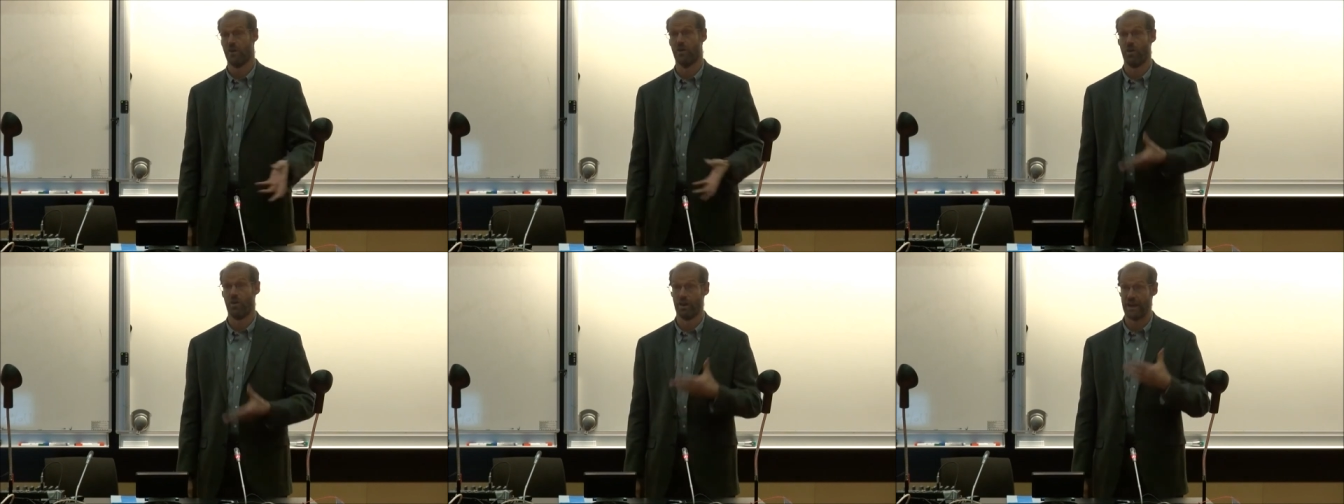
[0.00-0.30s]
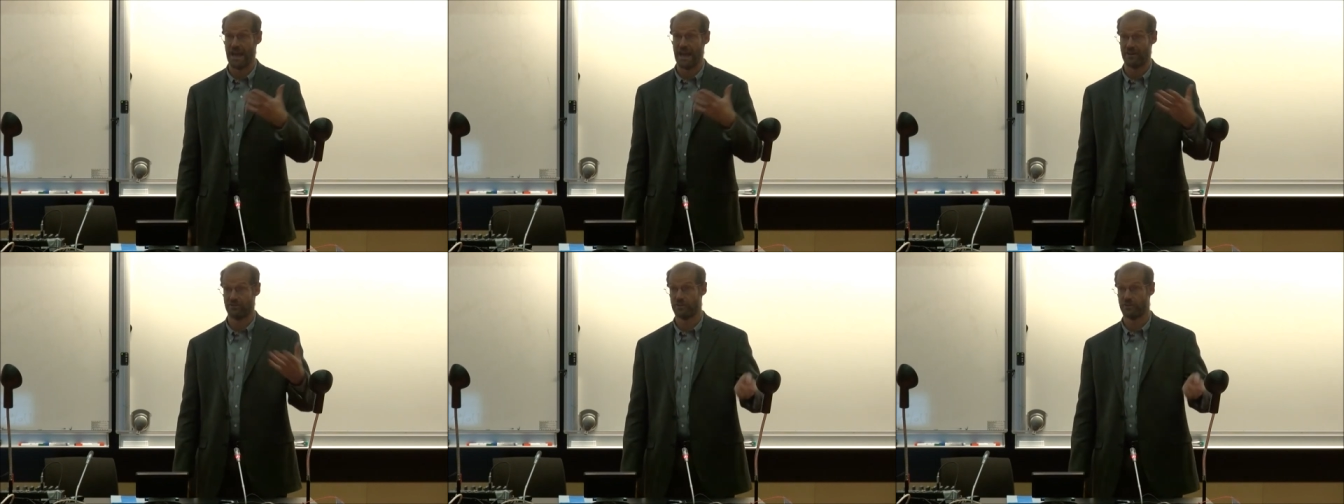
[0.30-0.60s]

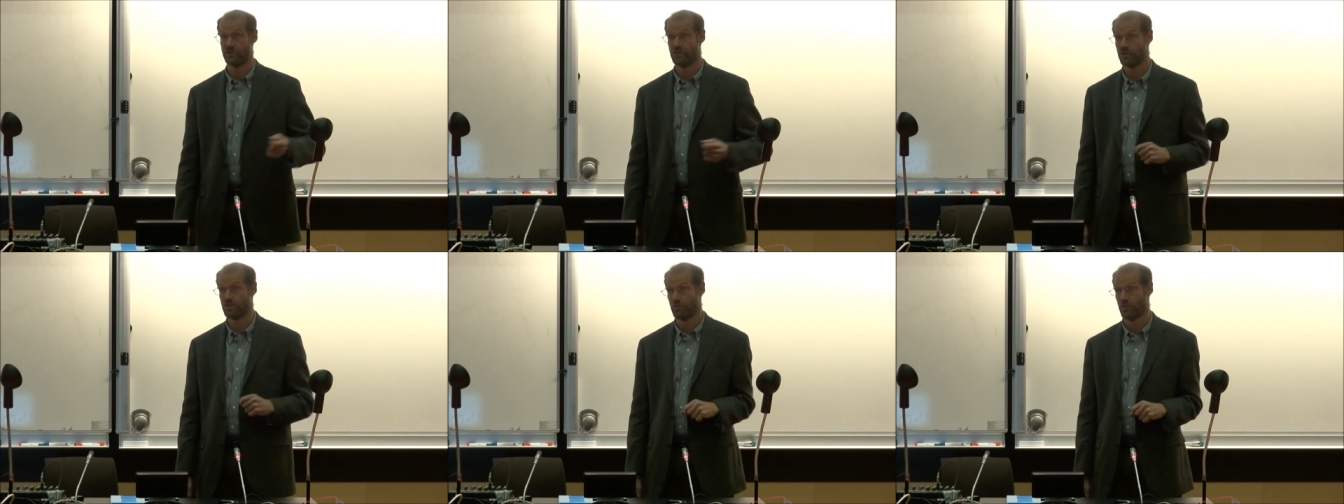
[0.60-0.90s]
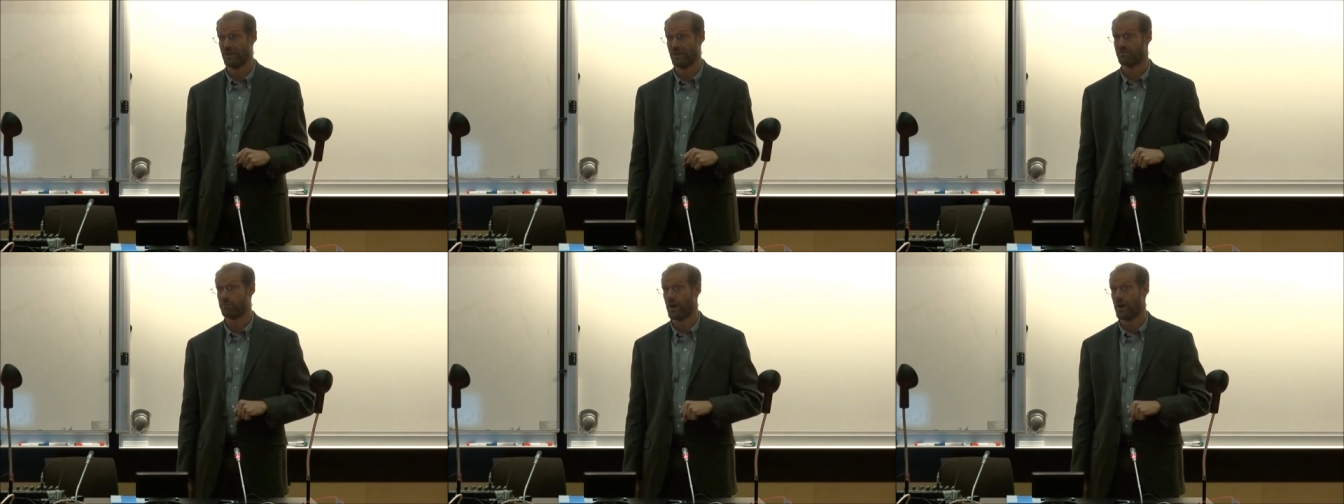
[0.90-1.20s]
on average,
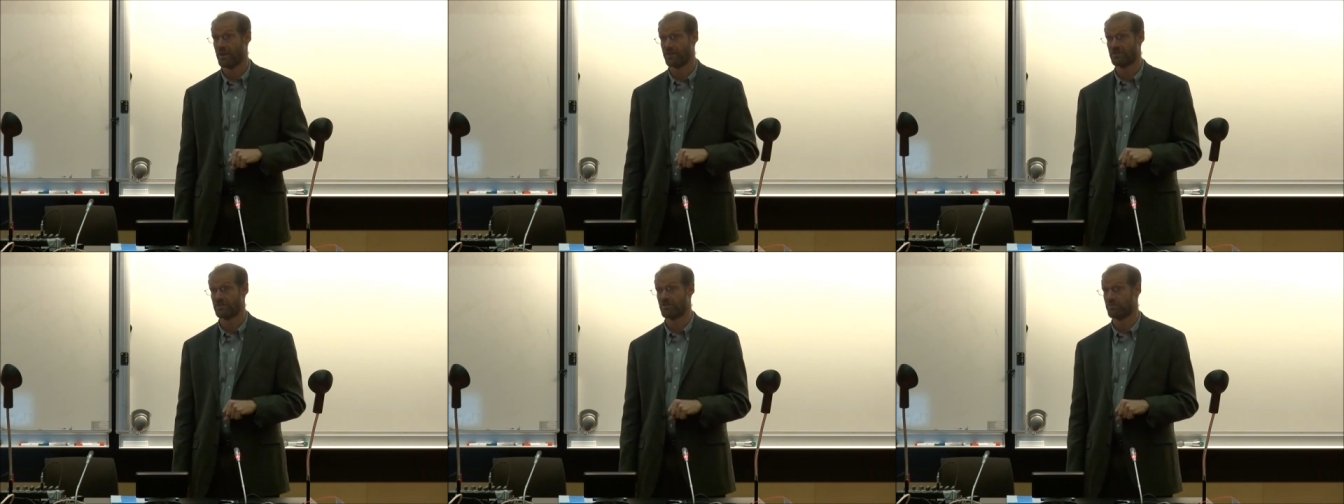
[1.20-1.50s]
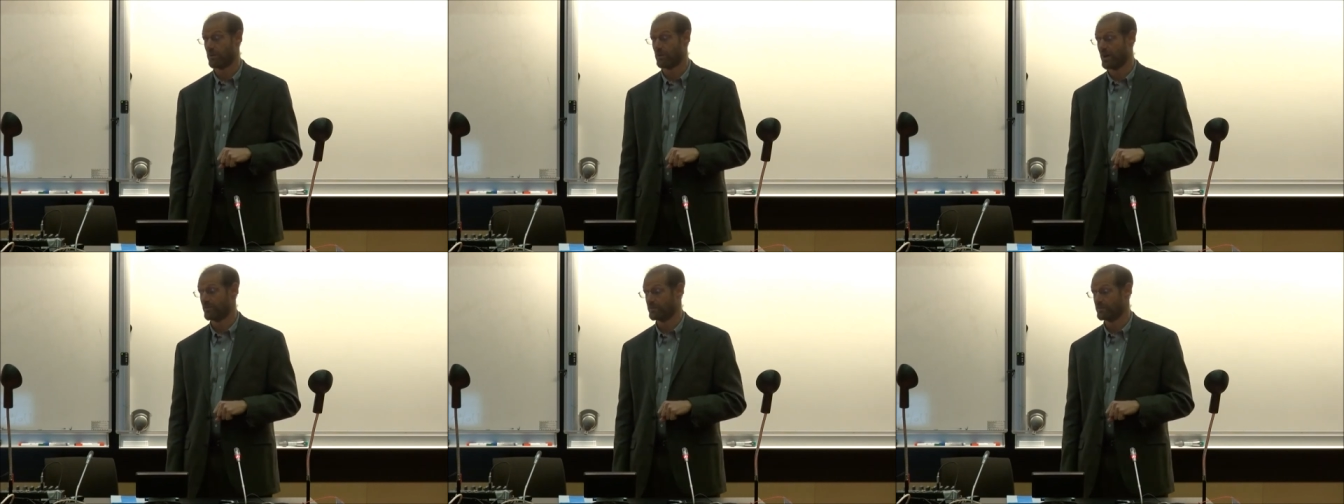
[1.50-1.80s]
we have
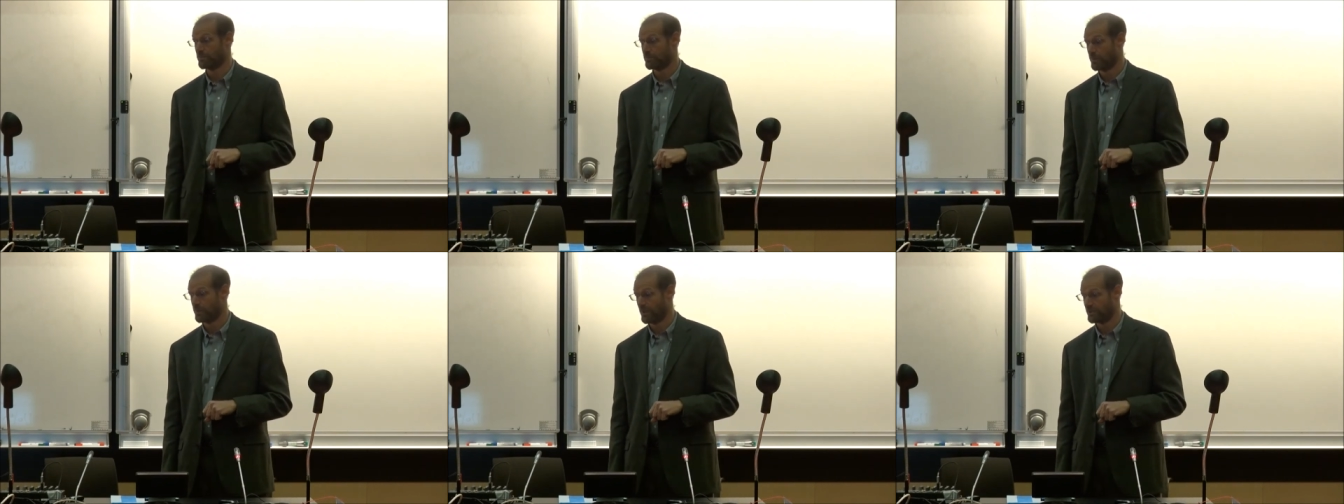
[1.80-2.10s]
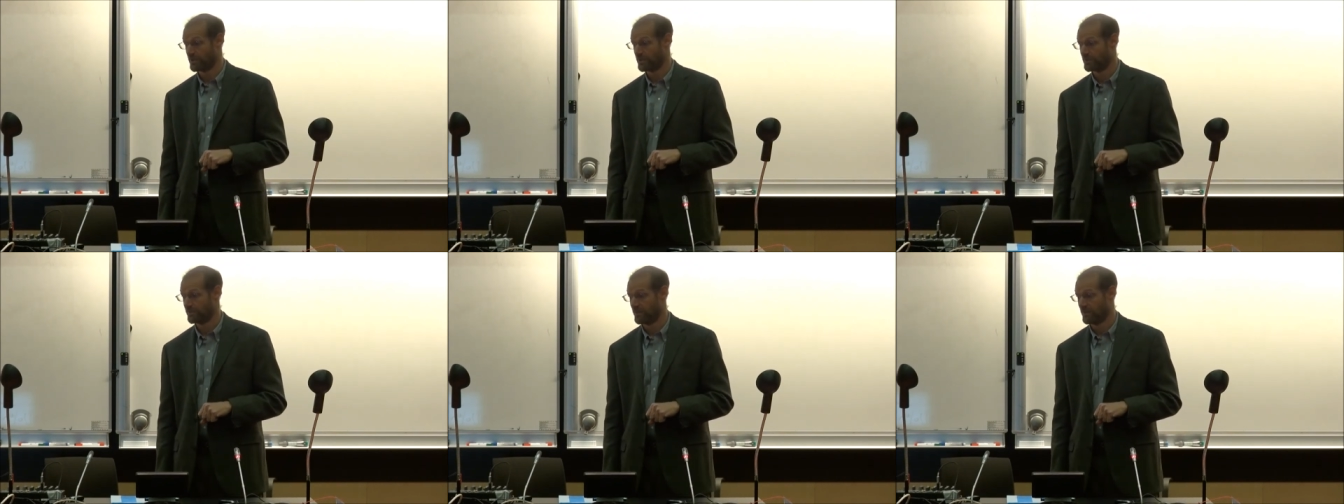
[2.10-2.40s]
positive pro
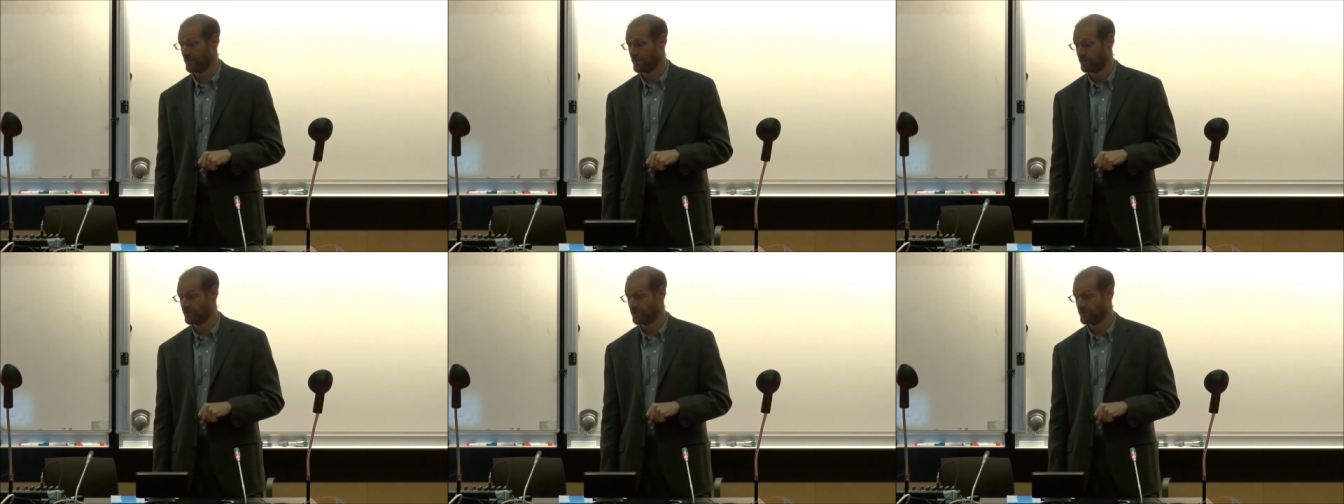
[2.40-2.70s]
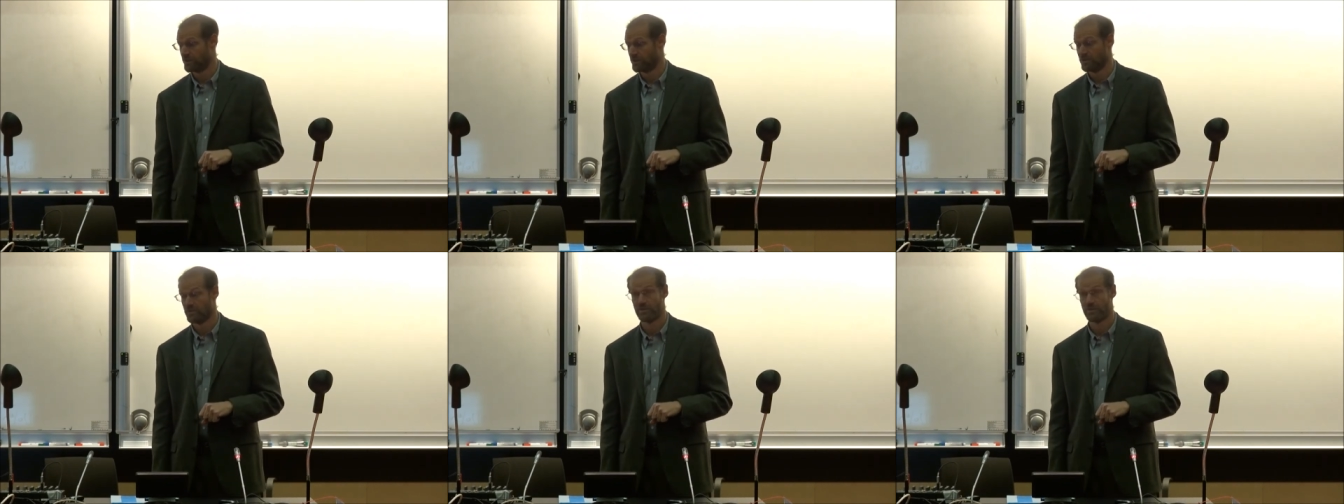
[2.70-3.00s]
project
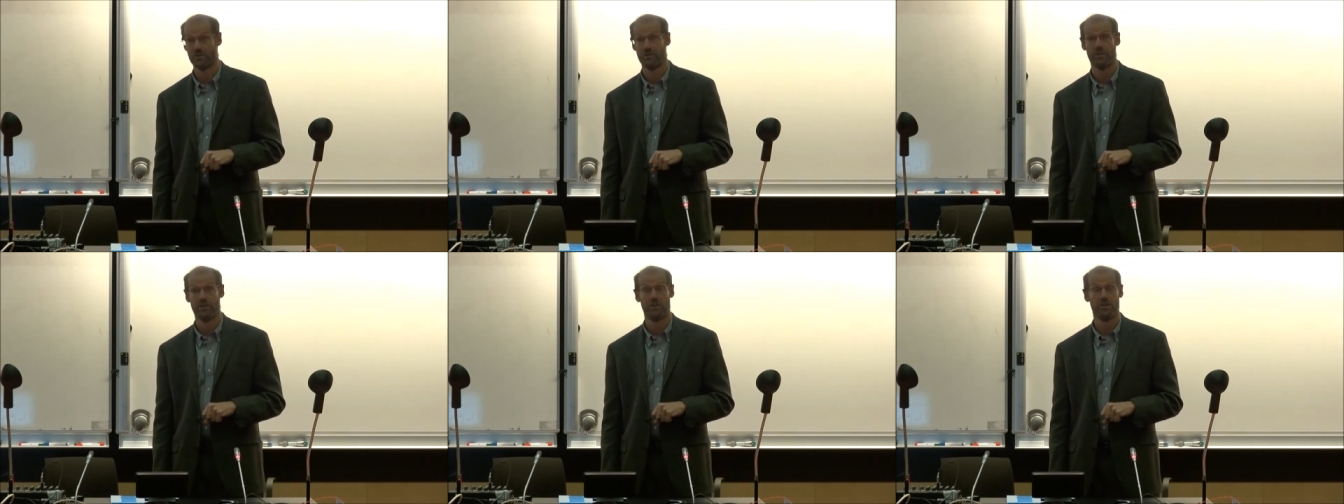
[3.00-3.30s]
evaluations.